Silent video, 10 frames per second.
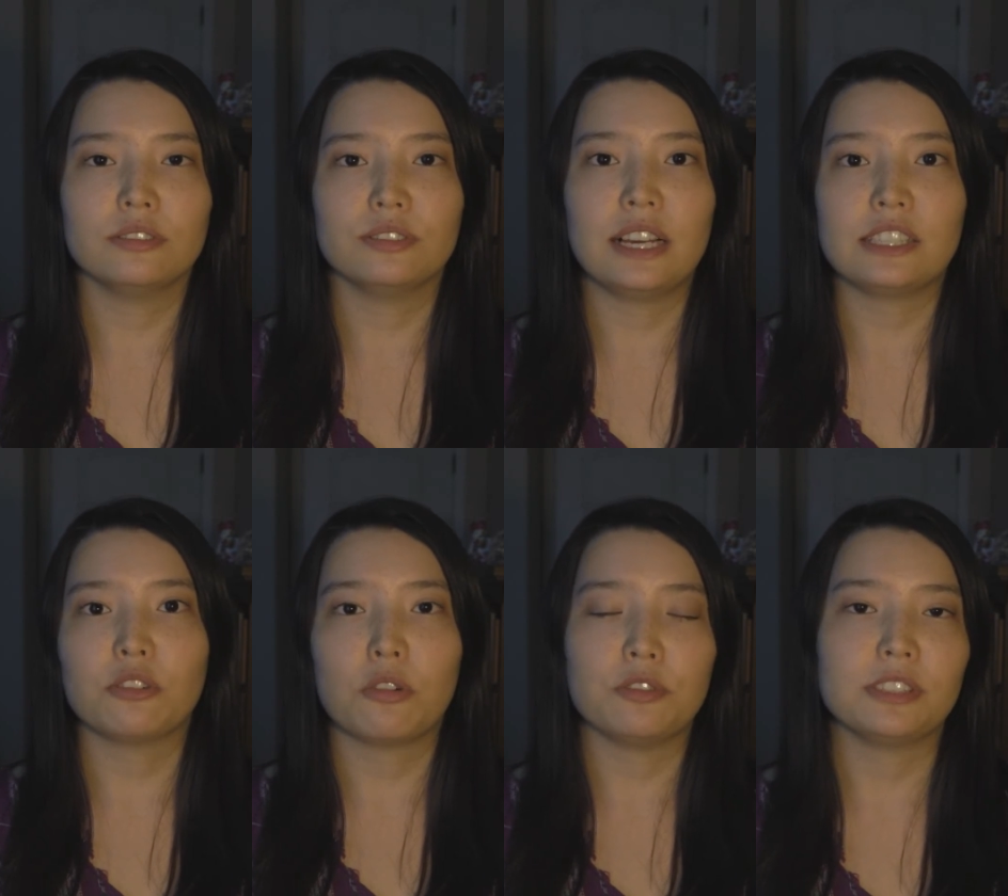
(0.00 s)
less
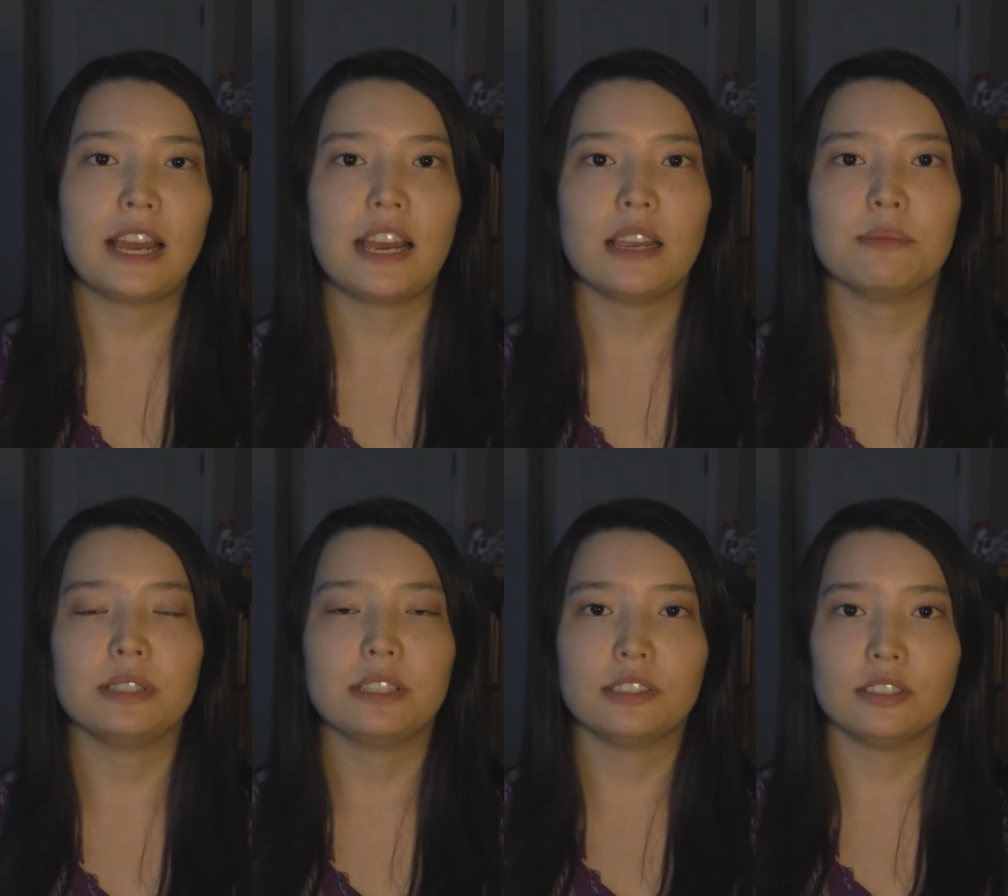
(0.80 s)
over time.
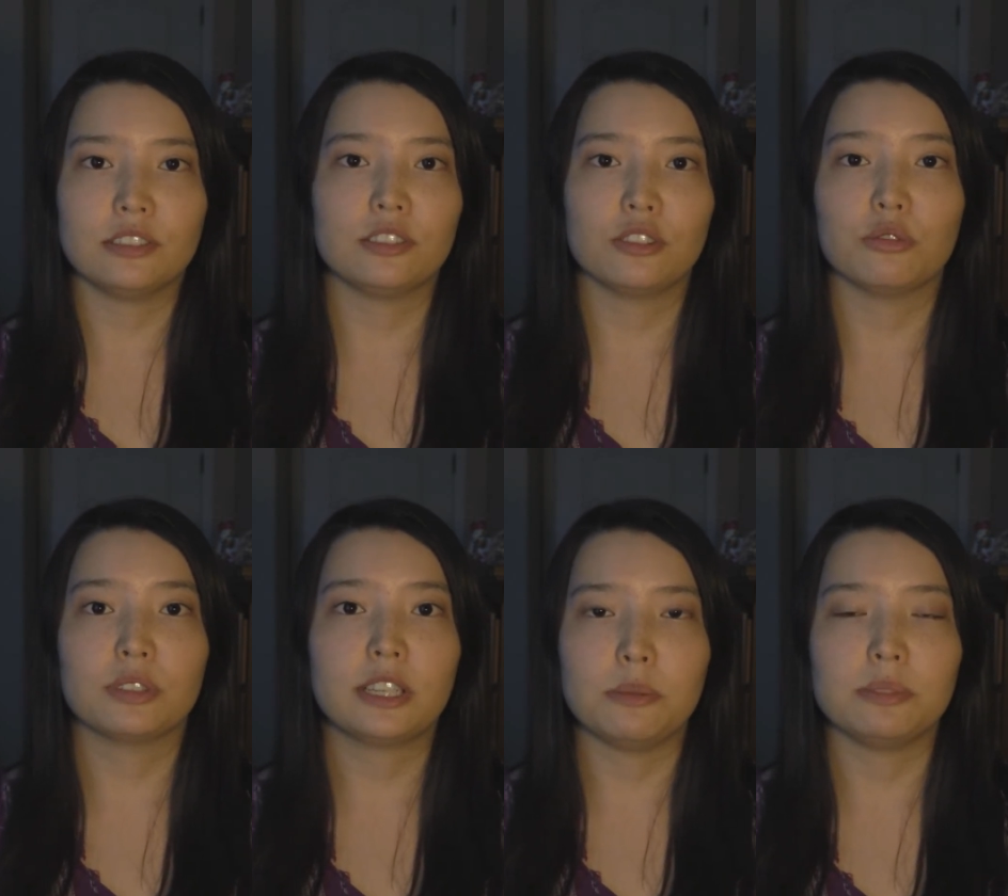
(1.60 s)
It still
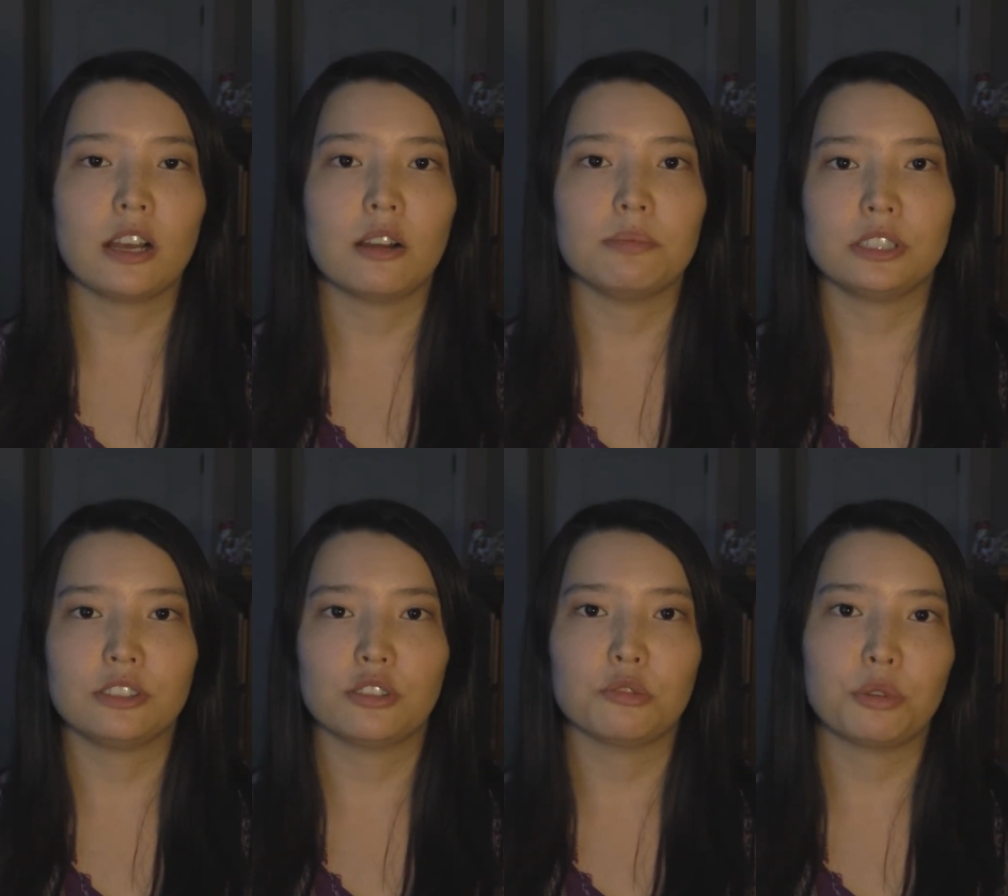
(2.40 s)
keeps up and
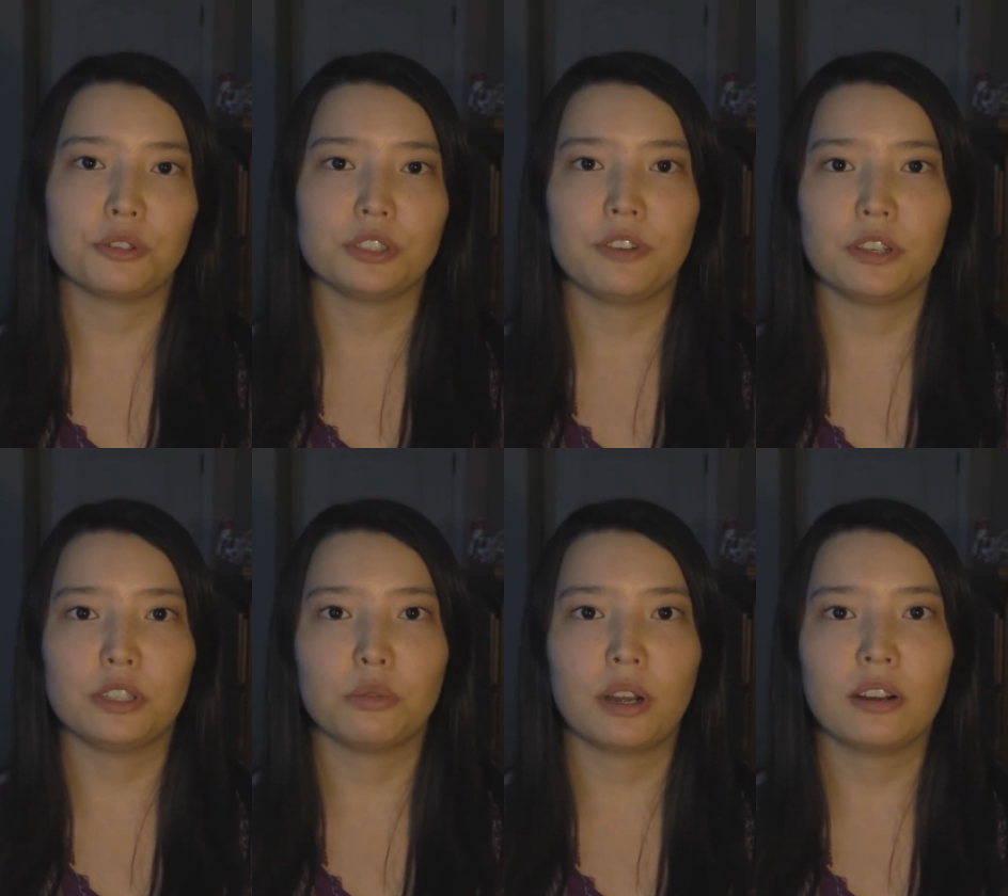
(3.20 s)
still works
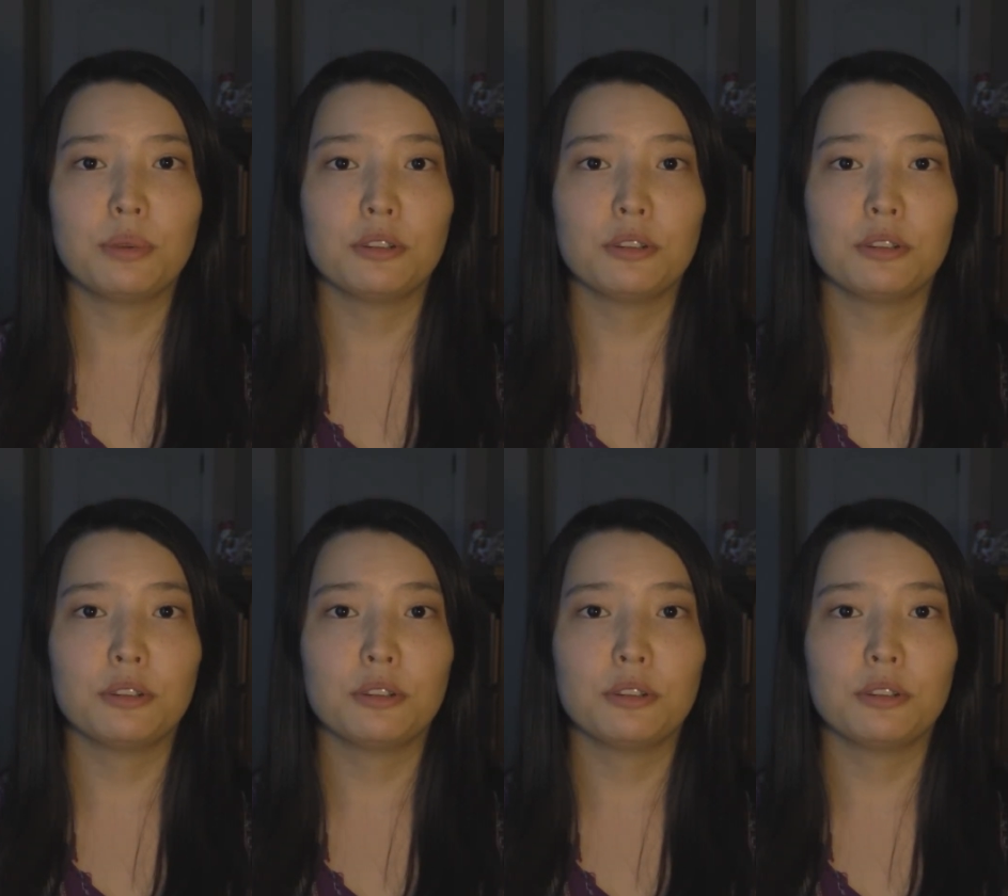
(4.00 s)
very well.